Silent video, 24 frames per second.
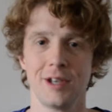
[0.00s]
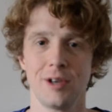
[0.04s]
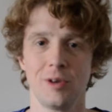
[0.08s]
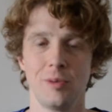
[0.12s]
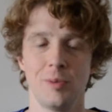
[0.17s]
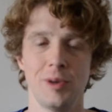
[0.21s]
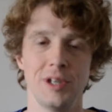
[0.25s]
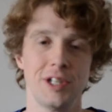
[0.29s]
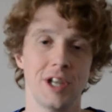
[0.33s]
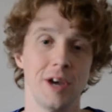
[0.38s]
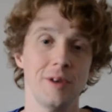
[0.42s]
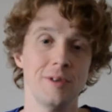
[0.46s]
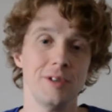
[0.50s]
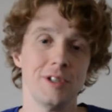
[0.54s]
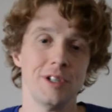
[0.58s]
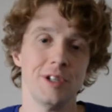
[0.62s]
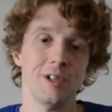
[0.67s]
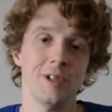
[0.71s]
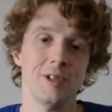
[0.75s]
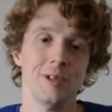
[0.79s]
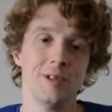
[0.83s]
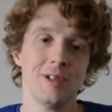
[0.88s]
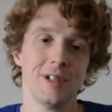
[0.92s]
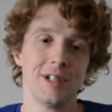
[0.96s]
We don't
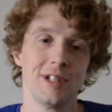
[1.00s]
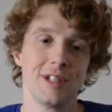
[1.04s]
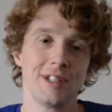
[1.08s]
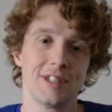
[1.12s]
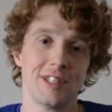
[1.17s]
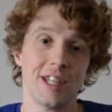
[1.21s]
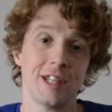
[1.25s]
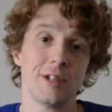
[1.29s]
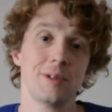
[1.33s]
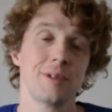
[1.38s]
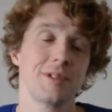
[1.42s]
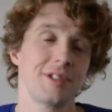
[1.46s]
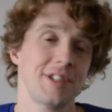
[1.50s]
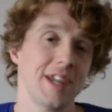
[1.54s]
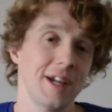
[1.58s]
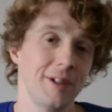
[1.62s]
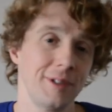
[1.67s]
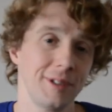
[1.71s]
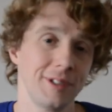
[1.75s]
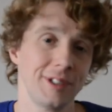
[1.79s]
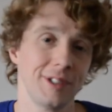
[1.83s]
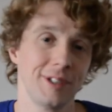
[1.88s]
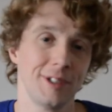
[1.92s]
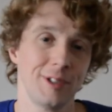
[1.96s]
do
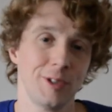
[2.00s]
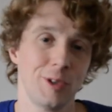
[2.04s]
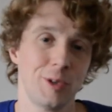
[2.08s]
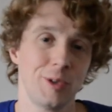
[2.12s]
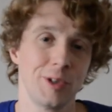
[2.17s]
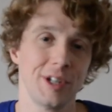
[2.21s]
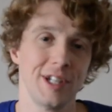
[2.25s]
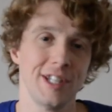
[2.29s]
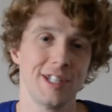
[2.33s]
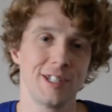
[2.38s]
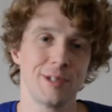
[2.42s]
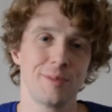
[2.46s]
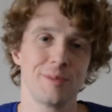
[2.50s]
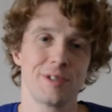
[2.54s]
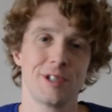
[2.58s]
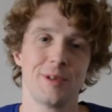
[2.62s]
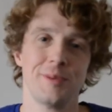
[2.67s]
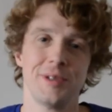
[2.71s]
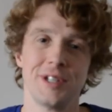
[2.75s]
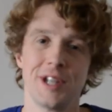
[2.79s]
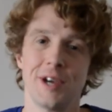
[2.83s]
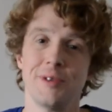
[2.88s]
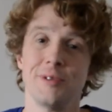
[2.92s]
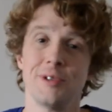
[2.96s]
single-celled organisms, so
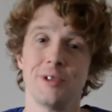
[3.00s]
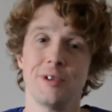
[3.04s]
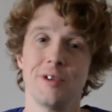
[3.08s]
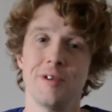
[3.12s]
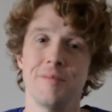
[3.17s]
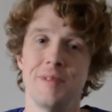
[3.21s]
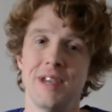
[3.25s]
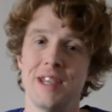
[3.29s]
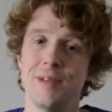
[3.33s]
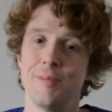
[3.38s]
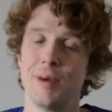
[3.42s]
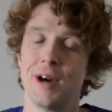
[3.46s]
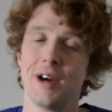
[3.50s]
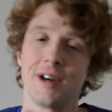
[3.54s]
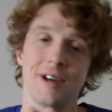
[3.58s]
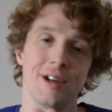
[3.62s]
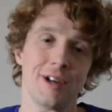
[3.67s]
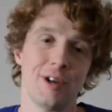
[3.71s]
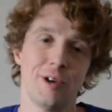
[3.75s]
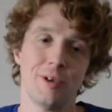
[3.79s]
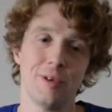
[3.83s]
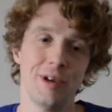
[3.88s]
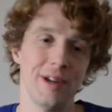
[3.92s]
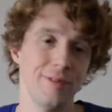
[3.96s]
we don't do amoeba
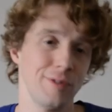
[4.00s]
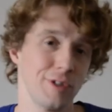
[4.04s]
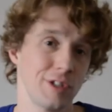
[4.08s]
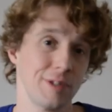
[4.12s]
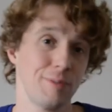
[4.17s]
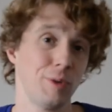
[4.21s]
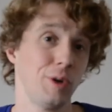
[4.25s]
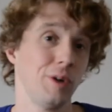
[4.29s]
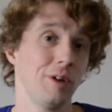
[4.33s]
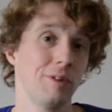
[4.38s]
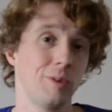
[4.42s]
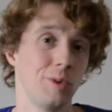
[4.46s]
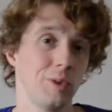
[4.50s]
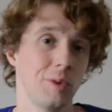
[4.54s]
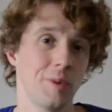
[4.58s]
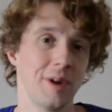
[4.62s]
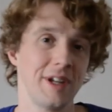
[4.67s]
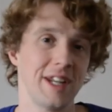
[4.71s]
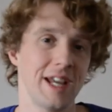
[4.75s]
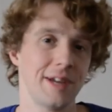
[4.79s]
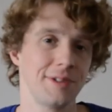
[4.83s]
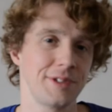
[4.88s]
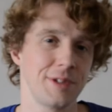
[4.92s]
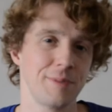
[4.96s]
or even smaller all the way
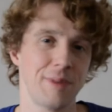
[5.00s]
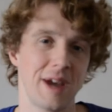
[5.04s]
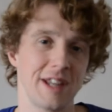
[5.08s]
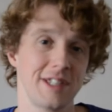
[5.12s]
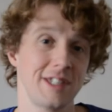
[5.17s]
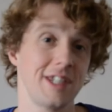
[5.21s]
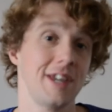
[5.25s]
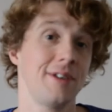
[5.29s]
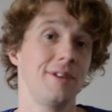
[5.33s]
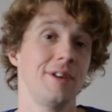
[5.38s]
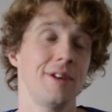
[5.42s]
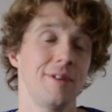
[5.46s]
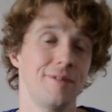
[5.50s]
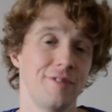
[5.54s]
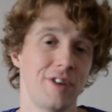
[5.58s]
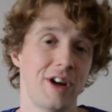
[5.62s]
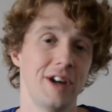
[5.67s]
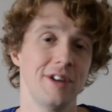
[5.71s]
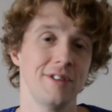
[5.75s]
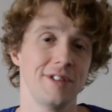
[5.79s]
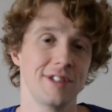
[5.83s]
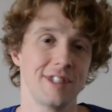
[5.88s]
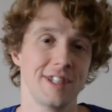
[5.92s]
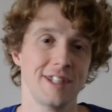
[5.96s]
down to bacteria and
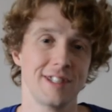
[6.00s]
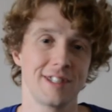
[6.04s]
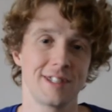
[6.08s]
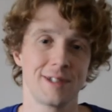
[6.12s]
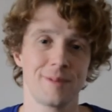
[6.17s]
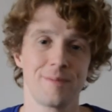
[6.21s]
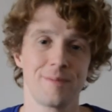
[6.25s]
viruses.